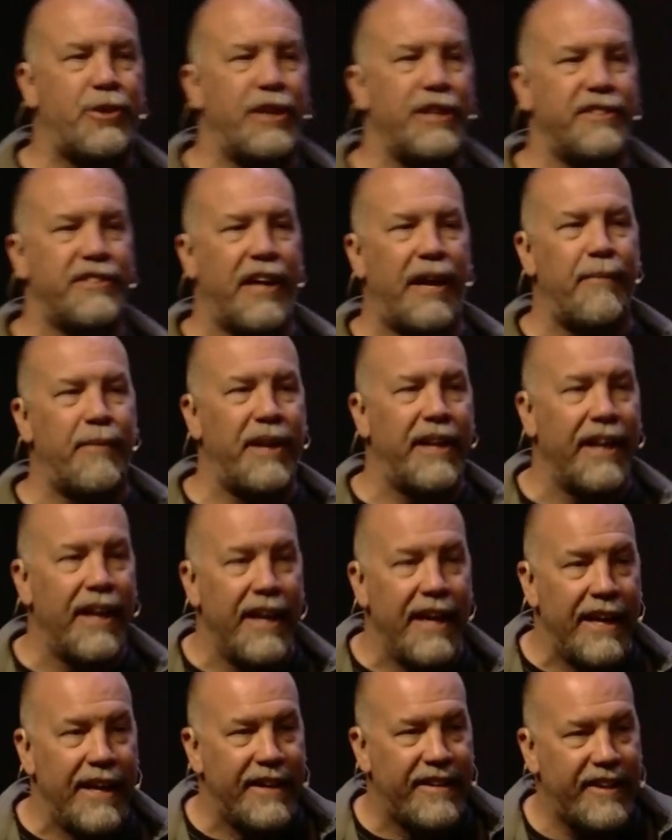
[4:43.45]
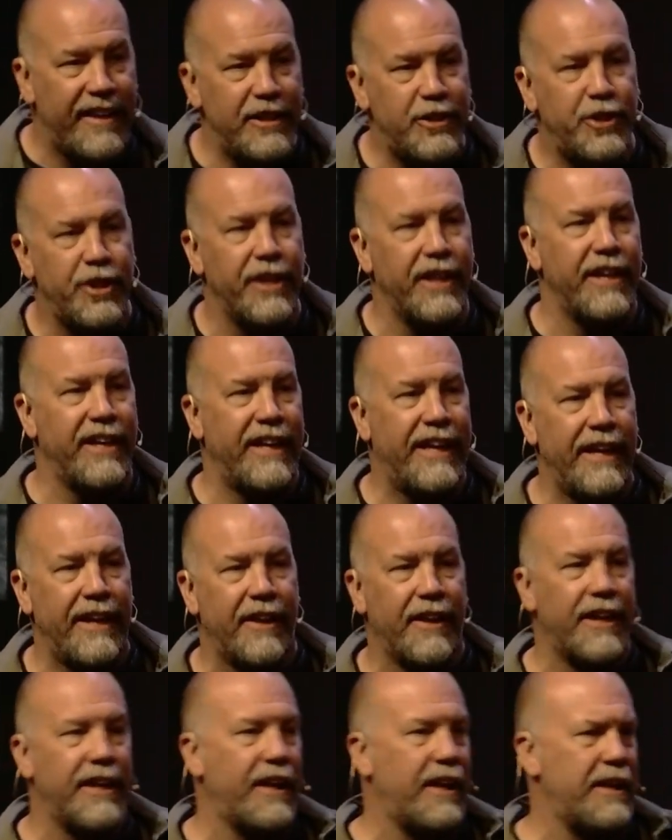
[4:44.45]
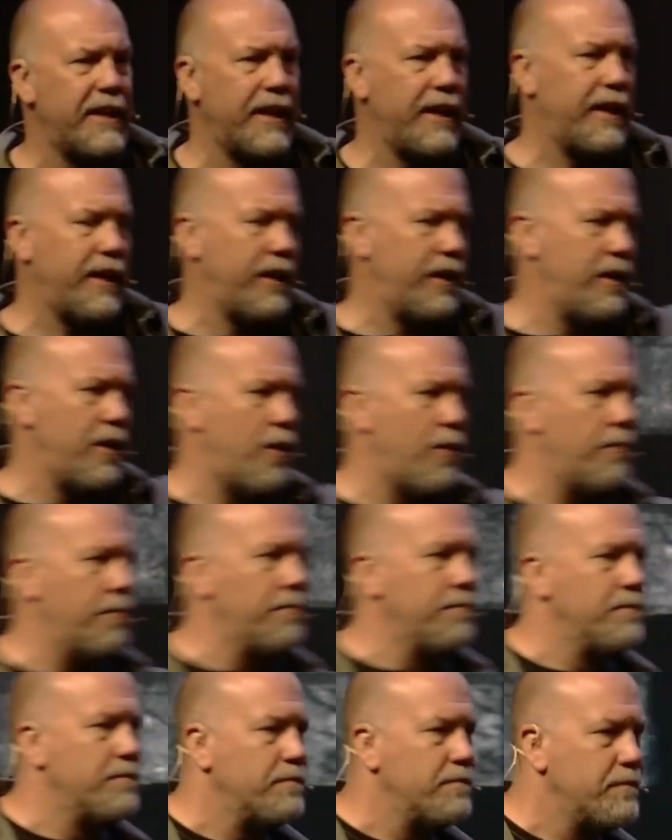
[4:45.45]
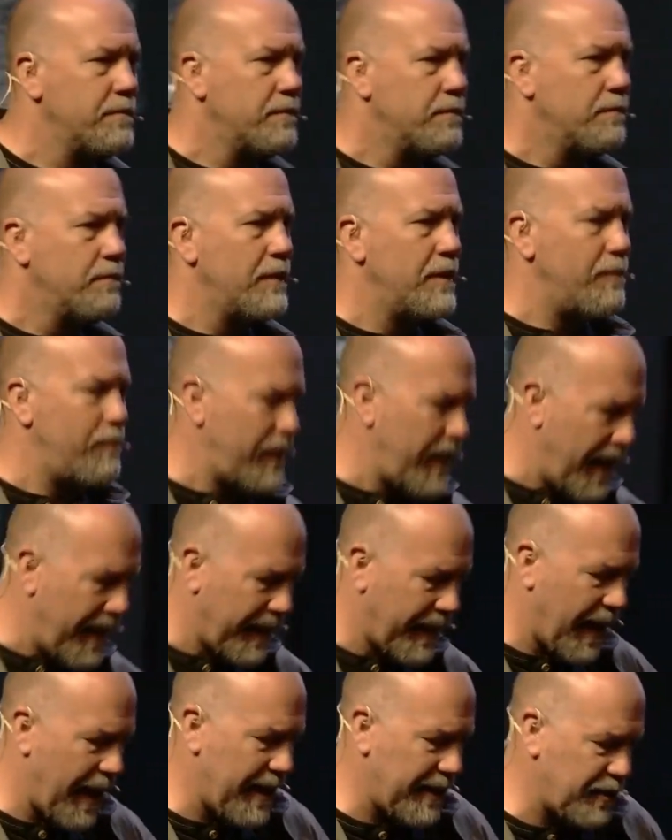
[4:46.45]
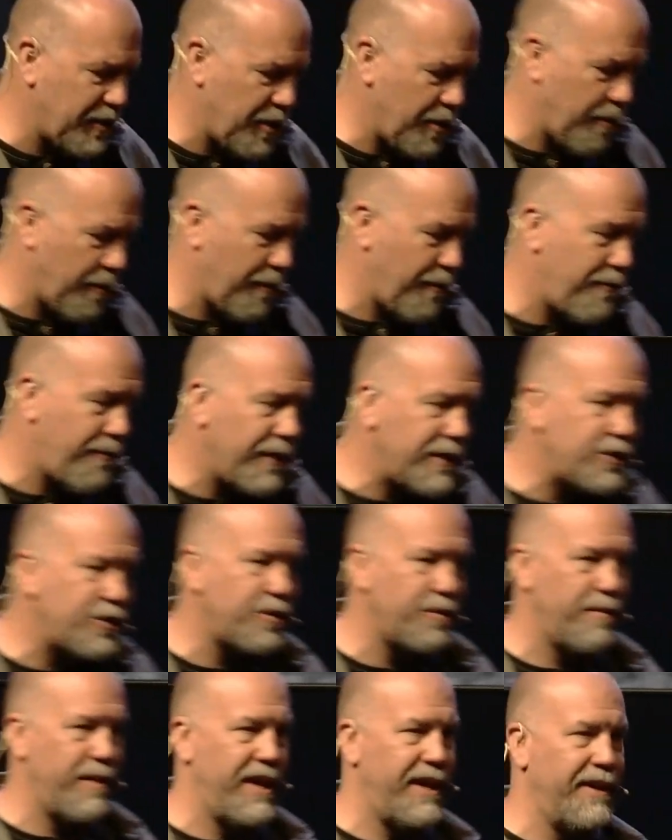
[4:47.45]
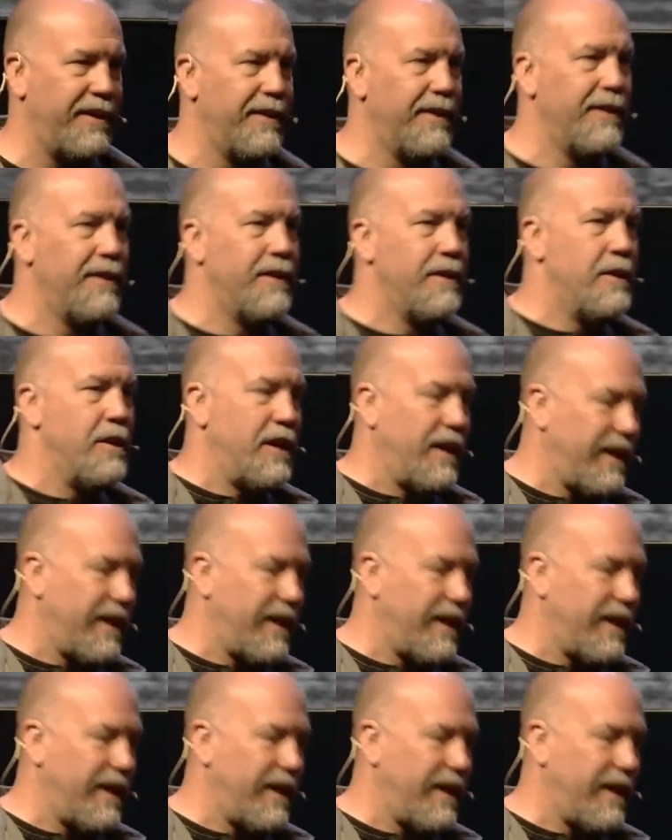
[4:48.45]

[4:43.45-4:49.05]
assignment, teaching and healing. Uh, you know, we, we got guys who are fishermen, a